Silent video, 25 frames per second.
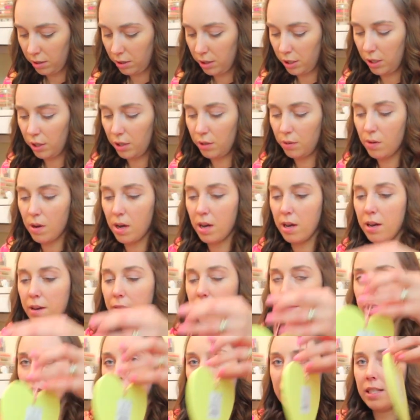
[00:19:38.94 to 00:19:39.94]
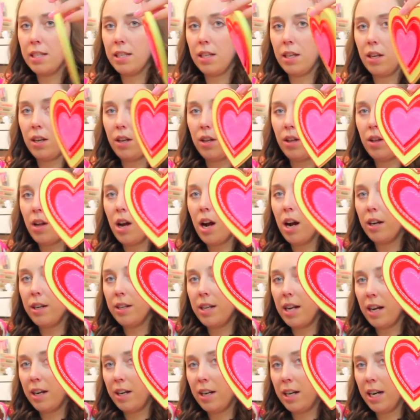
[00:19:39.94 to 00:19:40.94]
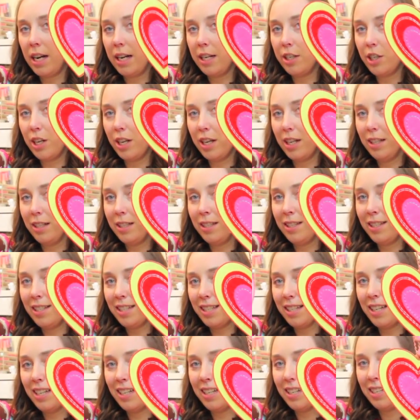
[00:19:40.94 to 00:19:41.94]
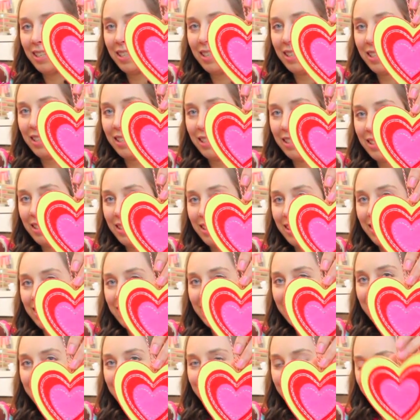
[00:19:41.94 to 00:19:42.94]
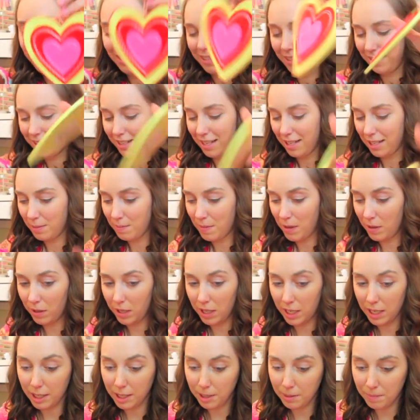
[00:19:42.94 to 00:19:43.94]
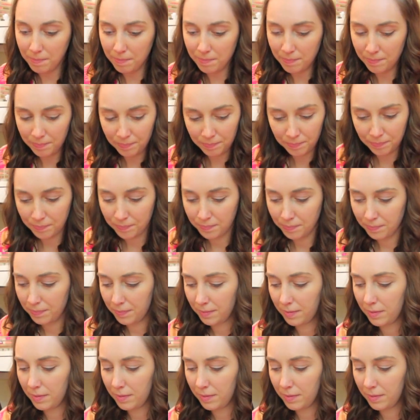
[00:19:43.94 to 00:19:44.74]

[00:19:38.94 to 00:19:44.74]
Two of these little heart decorations. That smell good?